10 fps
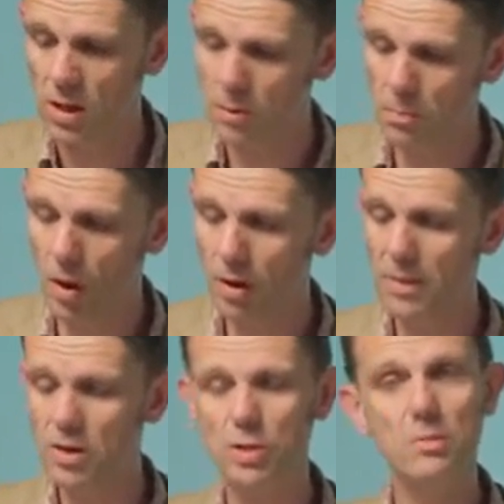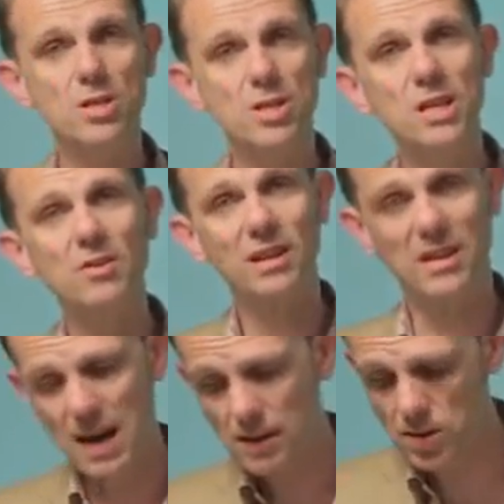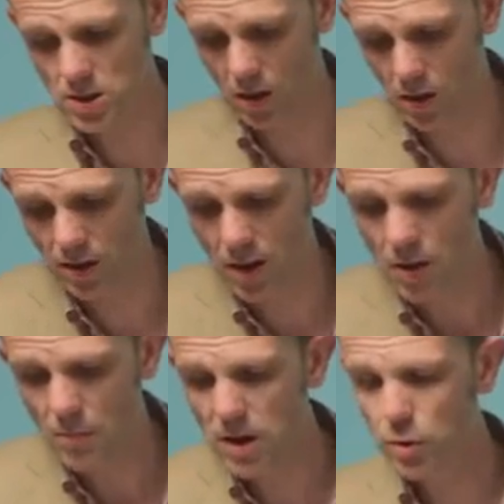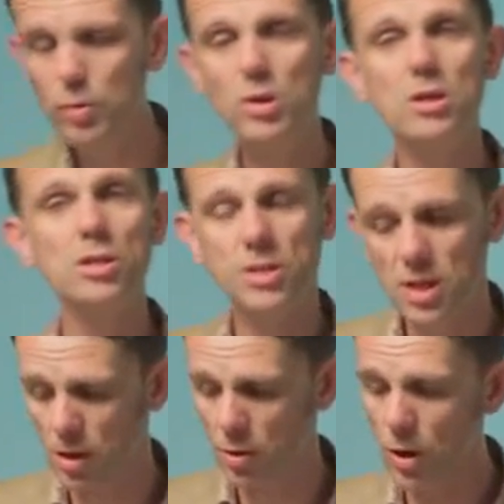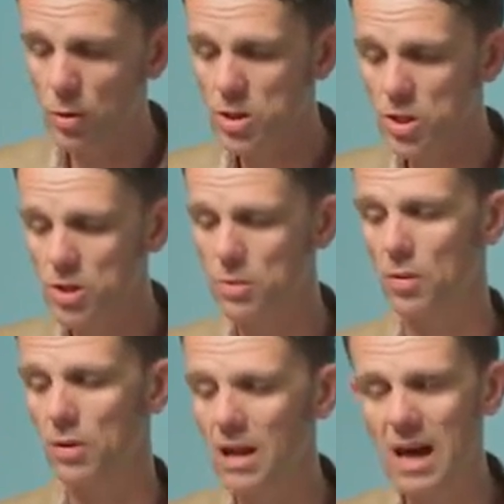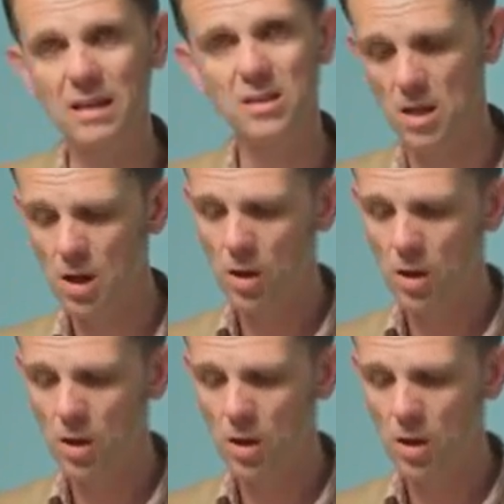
the parliamentary material in Hansard may throw considerable light